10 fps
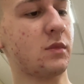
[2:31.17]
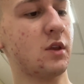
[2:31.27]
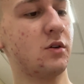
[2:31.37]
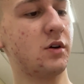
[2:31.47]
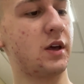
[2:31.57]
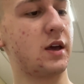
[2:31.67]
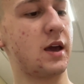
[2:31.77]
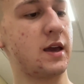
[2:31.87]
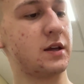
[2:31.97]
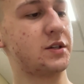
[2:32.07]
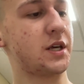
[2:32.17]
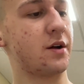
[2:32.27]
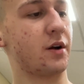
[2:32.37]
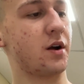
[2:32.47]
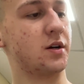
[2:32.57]
Looking
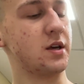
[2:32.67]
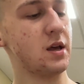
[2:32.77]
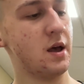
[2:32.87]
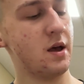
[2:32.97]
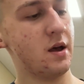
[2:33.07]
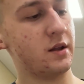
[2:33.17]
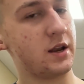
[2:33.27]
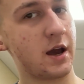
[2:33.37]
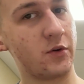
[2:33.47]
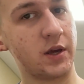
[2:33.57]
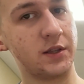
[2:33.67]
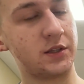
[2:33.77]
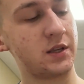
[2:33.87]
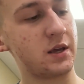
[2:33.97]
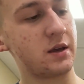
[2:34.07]
anteriorly, now we can
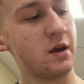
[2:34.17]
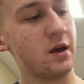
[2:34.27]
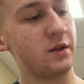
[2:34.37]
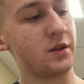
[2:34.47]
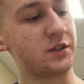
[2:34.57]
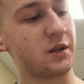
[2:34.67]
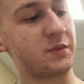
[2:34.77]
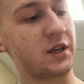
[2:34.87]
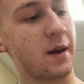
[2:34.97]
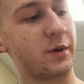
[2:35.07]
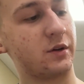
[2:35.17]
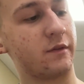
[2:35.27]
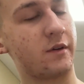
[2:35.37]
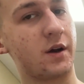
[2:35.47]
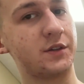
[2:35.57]
see the subscapular
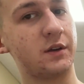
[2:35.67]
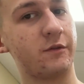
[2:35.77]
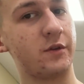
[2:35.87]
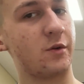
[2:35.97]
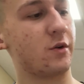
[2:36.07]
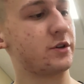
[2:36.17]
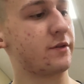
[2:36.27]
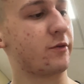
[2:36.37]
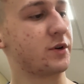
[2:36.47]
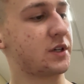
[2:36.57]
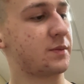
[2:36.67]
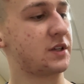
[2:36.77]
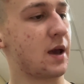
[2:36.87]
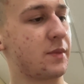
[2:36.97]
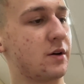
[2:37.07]
fossa for the origin for
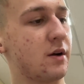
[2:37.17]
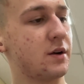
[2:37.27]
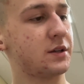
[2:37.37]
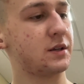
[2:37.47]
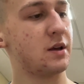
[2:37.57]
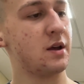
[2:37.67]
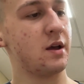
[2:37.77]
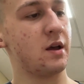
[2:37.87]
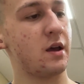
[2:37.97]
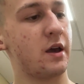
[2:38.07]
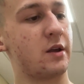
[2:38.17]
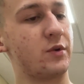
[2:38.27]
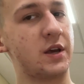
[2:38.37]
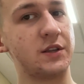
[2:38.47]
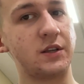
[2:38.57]
subscapularis, and
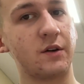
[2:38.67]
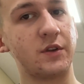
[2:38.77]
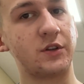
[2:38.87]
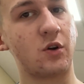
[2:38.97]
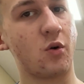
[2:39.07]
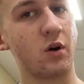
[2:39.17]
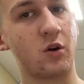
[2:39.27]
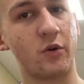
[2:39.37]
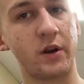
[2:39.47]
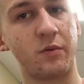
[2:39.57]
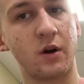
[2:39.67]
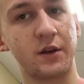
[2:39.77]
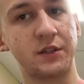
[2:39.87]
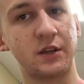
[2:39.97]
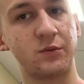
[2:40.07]
we can see on this coracoid
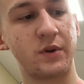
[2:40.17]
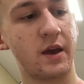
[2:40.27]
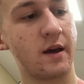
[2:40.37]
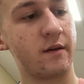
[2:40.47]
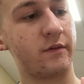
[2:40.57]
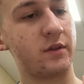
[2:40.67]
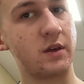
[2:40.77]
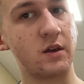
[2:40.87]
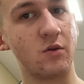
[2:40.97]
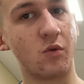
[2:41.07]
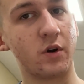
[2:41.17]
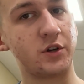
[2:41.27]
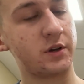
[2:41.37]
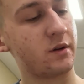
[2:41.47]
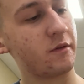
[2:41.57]
process we have the
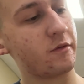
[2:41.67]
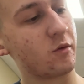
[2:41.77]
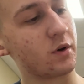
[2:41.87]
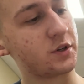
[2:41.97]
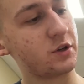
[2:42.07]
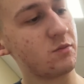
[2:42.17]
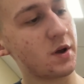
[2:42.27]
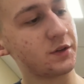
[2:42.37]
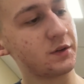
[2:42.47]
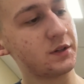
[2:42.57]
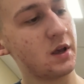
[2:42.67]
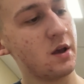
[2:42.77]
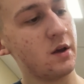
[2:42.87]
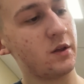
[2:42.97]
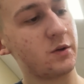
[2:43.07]
origin for two muscles.
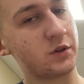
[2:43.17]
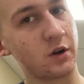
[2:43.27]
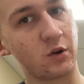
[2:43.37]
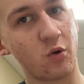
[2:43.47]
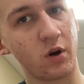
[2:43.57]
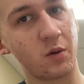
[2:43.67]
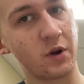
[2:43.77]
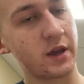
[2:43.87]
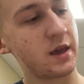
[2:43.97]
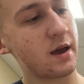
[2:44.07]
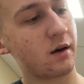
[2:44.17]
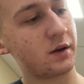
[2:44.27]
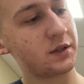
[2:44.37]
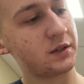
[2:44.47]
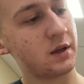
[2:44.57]
Those are
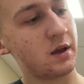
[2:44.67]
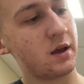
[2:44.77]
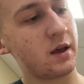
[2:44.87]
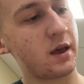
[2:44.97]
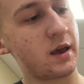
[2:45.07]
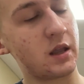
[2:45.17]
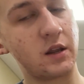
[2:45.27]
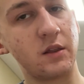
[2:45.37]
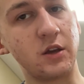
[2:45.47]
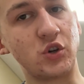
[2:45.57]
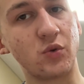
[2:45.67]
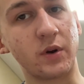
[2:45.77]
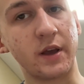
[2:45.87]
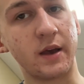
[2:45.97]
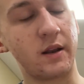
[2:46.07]
coracobrachialis and the
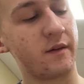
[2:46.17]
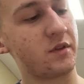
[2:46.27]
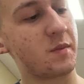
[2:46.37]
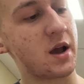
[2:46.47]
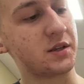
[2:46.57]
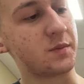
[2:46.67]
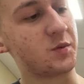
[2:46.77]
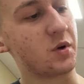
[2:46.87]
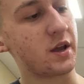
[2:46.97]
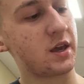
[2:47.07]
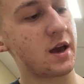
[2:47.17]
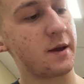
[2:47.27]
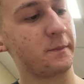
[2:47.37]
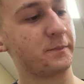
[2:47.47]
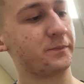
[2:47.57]
short head of the biceps brachii.
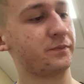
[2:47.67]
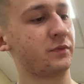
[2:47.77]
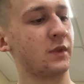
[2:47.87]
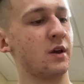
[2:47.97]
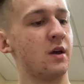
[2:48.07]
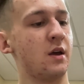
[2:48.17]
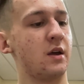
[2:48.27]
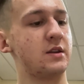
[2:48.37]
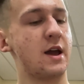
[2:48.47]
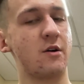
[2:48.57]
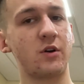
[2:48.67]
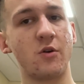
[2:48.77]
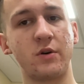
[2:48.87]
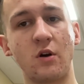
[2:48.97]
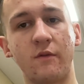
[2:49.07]
Now
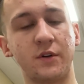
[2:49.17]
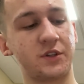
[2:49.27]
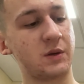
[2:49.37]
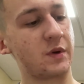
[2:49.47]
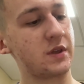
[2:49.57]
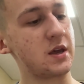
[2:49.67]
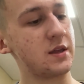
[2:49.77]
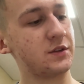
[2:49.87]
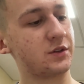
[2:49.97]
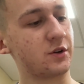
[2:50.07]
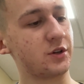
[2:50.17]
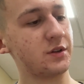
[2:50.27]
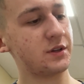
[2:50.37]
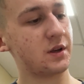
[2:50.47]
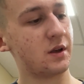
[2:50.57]
going over some of the
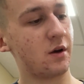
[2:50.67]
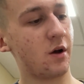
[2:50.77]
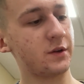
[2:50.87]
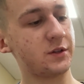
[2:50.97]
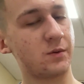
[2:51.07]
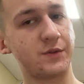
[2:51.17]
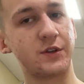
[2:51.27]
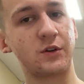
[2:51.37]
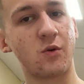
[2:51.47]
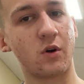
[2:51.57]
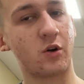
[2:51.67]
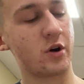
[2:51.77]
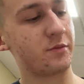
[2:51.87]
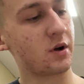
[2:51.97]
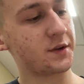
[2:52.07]
insertions. Also on this
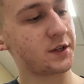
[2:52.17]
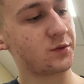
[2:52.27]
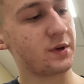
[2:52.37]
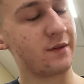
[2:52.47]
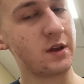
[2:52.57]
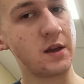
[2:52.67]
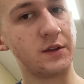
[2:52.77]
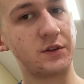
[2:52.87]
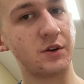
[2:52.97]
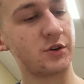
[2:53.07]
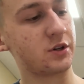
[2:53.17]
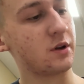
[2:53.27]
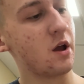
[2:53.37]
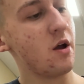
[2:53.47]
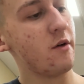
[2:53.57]
coracoid process we have the
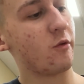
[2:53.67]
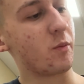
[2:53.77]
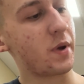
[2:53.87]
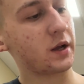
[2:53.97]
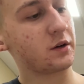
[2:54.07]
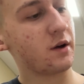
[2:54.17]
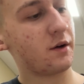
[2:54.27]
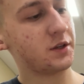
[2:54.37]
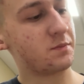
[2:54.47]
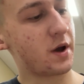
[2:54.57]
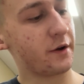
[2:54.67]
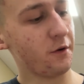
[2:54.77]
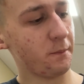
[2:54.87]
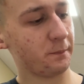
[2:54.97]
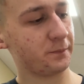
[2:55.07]
insertion for pectoralis minor.